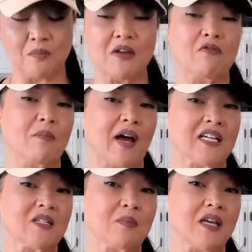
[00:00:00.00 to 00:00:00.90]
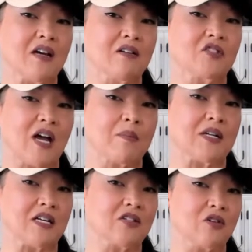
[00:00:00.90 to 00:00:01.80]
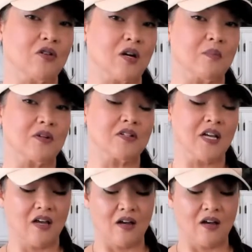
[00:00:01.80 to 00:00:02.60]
me reminds me of Japanese cucumbers.